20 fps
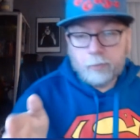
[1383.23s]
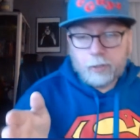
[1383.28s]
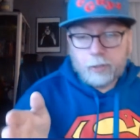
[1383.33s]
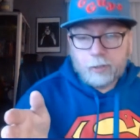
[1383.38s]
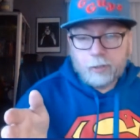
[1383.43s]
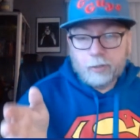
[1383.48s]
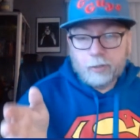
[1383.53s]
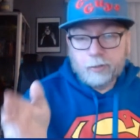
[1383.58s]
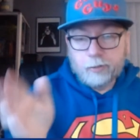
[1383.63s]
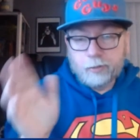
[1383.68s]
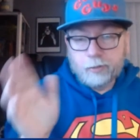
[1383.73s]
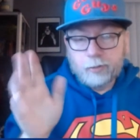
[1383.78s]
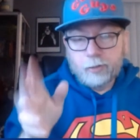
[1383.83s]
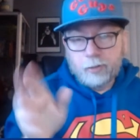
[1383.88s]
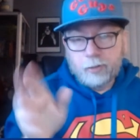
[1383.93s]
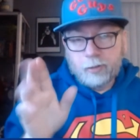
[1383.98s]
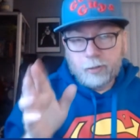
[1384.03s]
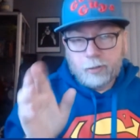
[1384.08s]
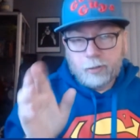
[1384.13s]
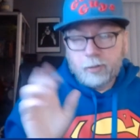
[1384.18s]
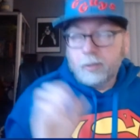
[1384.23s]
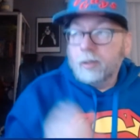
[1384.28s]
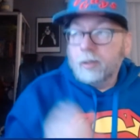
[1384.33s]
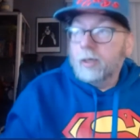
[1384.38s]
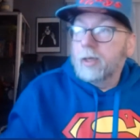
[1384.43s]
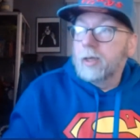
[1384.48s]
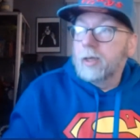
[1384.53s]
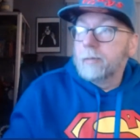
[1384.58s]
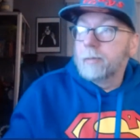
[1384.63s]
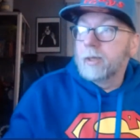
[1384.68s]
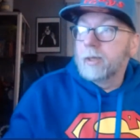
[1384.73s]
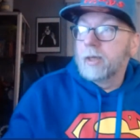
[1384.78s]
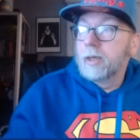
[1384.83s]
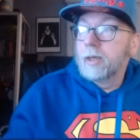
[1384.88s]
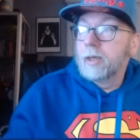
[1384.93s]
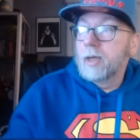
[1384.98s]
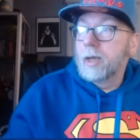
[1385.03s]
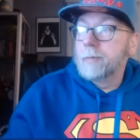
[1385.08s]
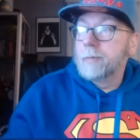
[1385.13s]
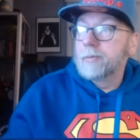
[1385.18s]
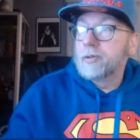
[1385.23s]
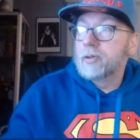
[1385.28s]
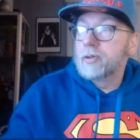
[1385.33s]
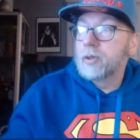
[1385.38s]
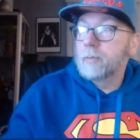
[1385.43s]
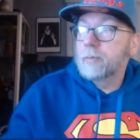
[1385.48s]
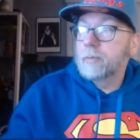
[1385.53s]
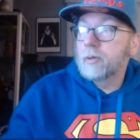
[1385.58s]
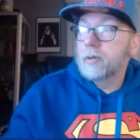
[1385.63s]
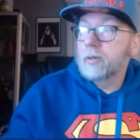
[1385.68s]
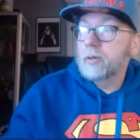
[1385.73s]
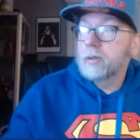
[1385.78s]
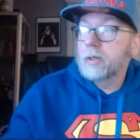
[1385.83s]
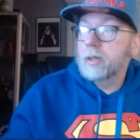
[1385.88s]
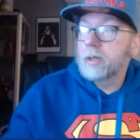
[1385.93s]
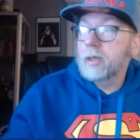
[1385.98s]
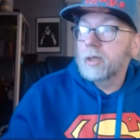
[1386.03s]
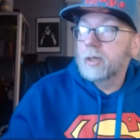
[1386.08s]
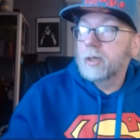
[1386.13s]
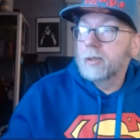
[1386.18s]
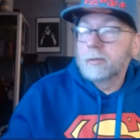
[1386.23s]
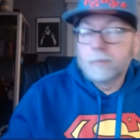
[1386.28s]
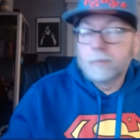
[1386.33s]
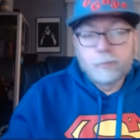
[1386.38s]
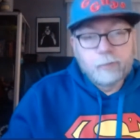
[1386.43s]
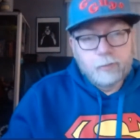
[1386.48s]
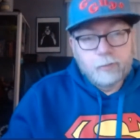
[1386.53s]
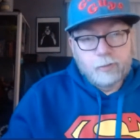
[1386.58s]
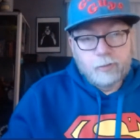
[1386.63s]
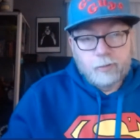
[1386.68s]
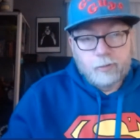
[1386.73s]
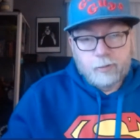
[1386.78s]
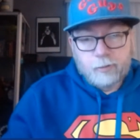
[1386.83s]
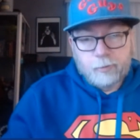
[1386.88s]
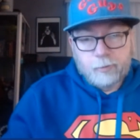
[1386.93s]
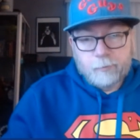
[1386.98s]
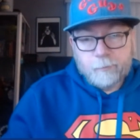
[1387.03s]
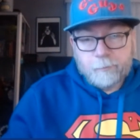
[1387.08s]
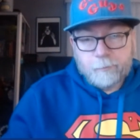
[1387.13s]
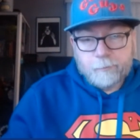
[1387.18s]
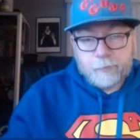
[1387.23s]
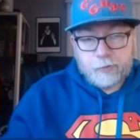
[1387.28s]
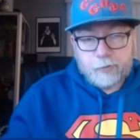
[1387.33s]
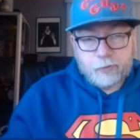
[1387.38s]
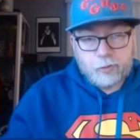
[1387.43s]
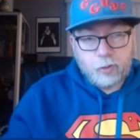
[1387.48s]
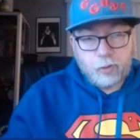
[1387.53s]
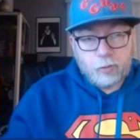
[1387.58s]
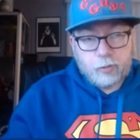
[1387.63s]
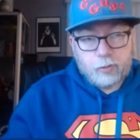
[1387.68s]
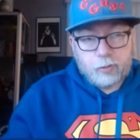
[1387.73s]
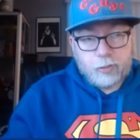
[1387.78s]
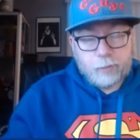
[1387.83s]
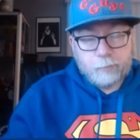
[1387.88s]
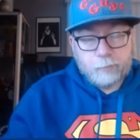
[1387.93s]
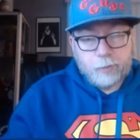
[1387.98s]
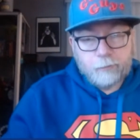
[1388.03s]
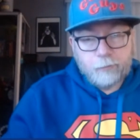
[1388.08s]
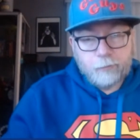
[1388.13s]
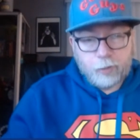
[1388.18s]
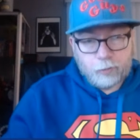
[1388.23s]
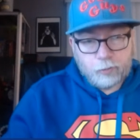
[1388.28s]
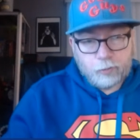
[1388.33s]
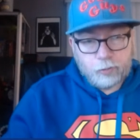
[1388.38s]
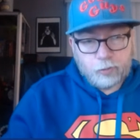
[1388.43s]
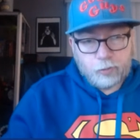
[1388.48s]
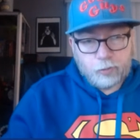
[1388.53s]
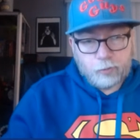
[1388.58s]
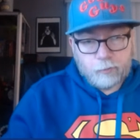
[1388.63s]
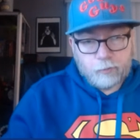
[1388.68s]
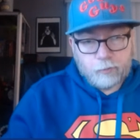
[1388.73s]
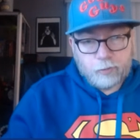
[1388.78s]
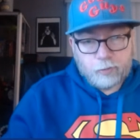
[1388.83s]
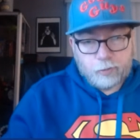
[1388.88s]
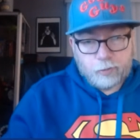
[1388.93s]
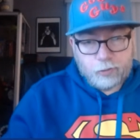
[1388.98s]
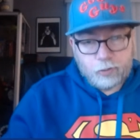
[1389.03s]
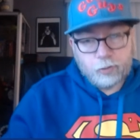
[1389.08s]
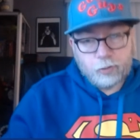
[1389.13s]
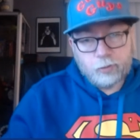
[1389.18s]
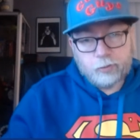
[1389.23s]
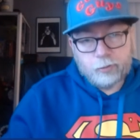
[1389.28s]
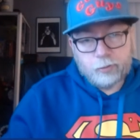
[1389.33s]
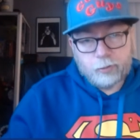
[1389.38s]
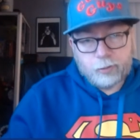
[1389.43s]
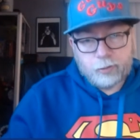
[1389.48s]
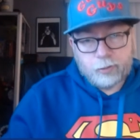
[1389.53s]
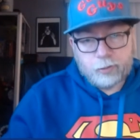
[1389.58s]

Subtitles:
because I'm super stoked that my Franco shirt sold.